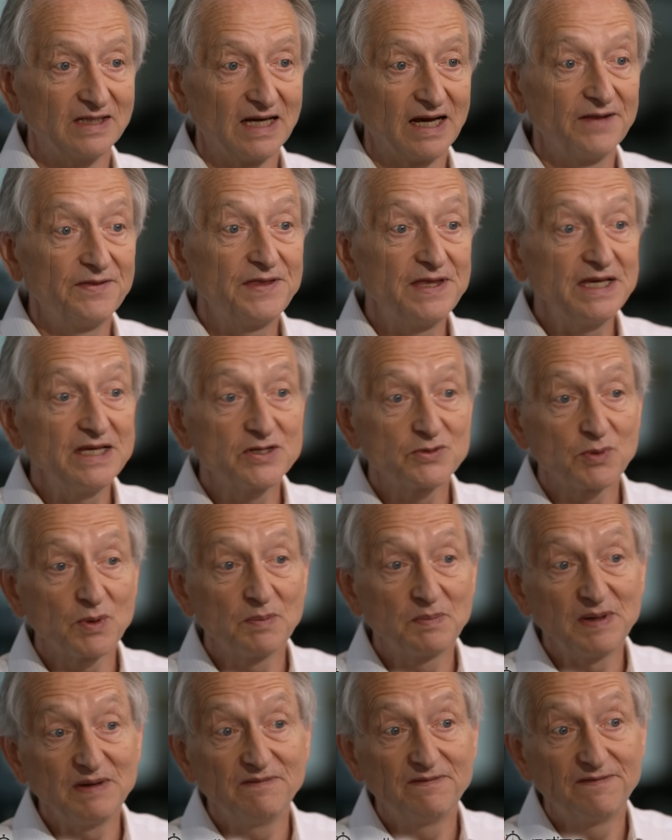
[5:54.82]
And these will
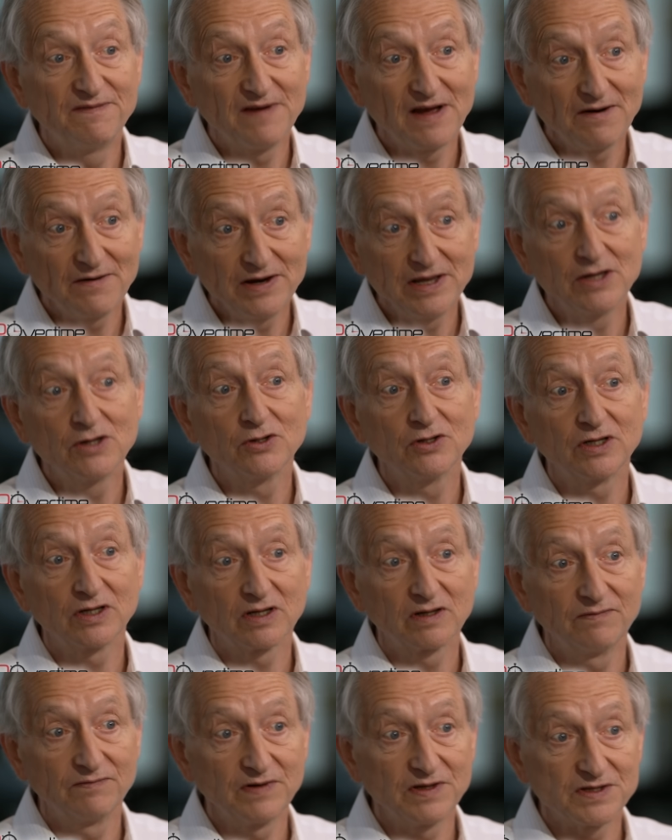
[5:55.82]
be very good at
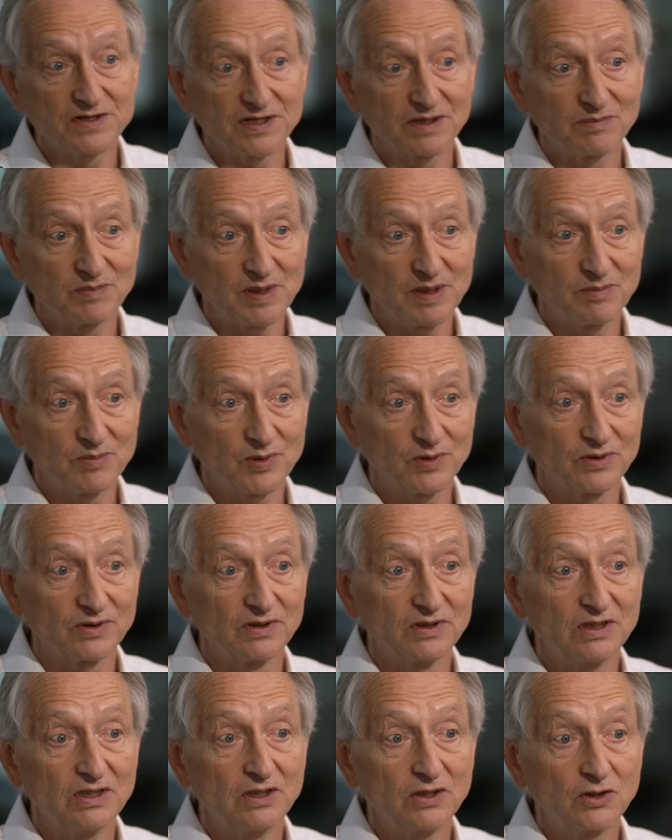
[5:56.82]
convincing people
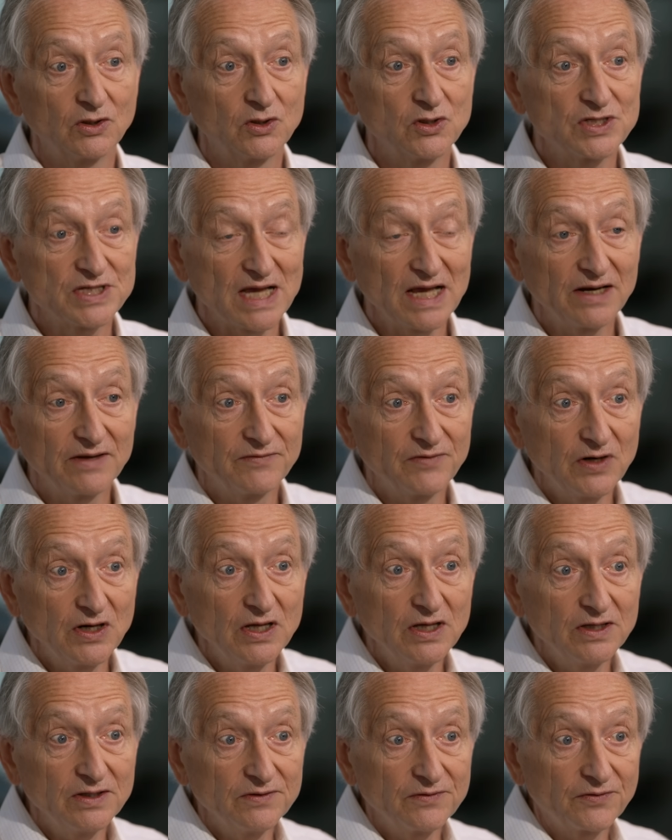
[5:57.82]
because they'll have
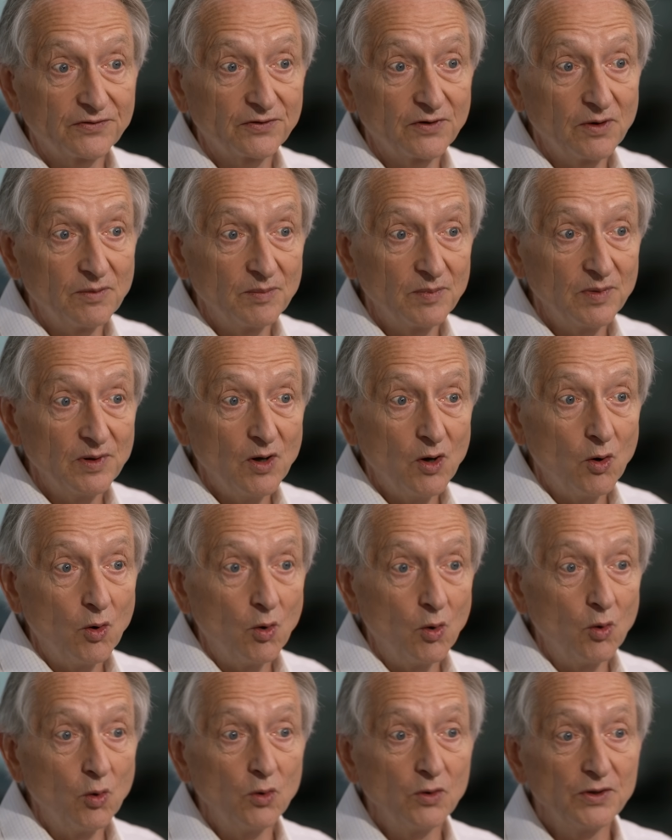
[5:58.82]
learned from
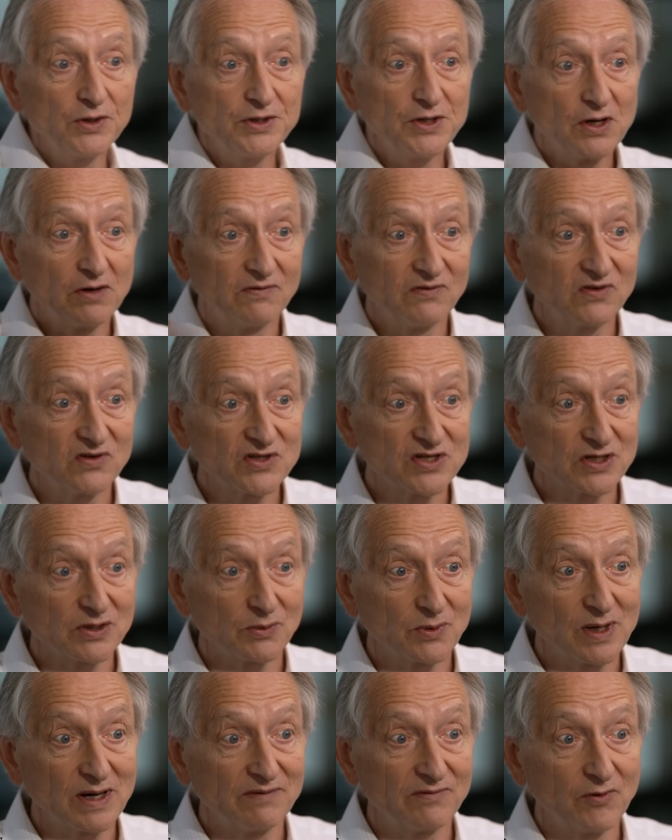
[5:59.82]
all the novels that
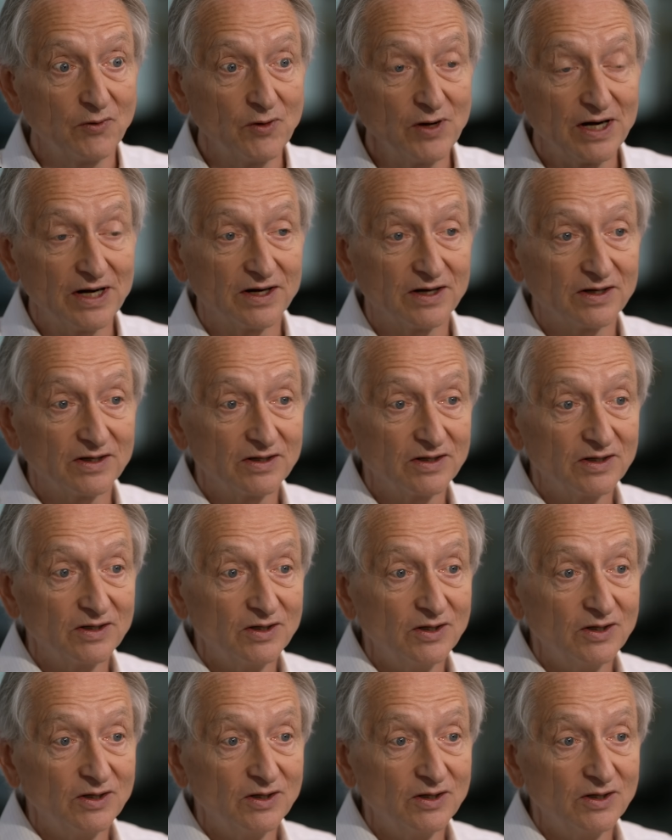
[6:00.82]
were ever written,